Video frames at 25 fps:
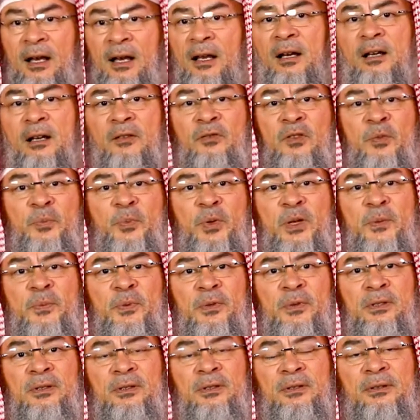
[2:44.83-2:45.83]
A lot of the
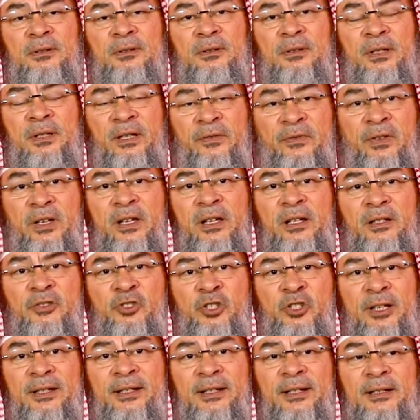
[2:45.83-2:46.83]
people living in
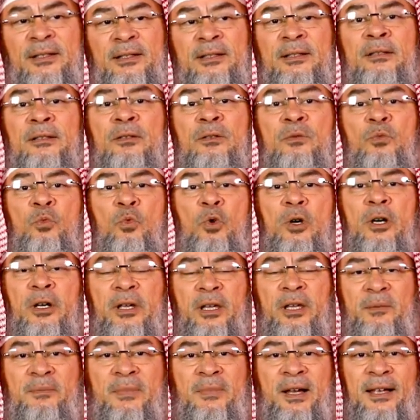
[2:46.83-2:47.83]
Jeddah
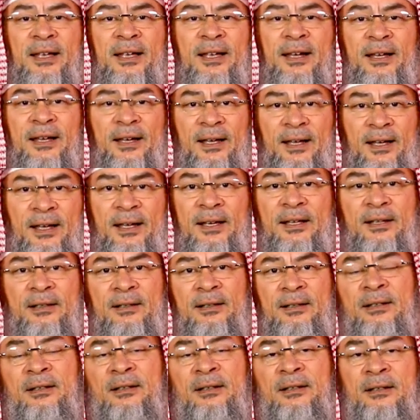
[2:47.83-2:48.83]
work in Mecca and
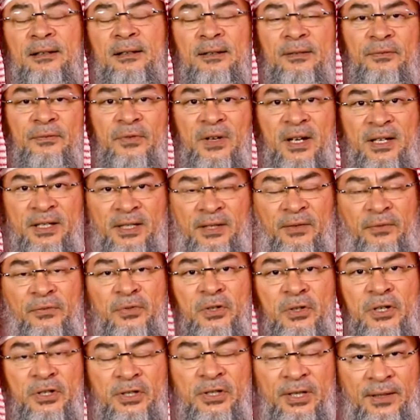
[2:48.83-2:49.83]
vice
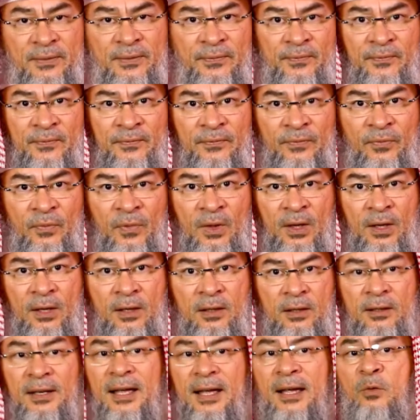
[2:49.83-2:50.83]
versa.
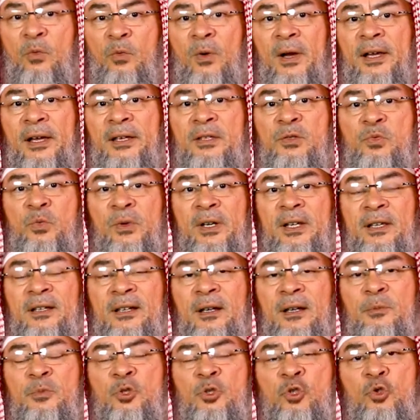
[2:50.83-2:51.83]
Likewise, when it
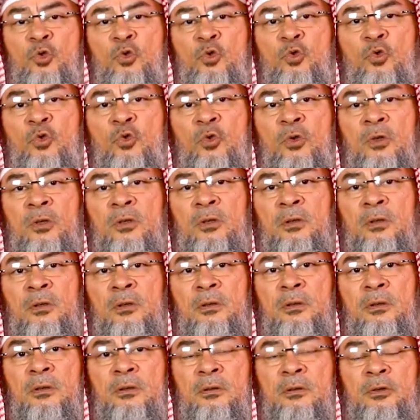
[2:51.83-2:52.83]
comes to
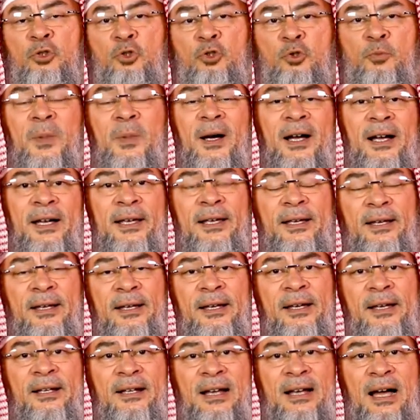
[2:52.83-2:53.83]
Dubai
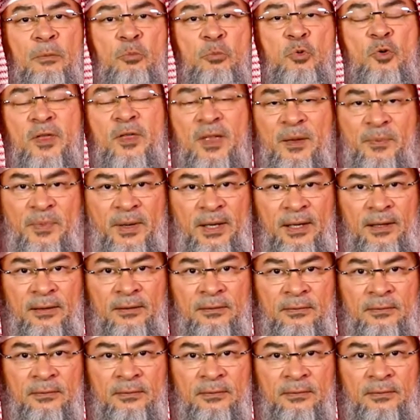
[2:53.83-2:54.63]
and Abu Dhabi,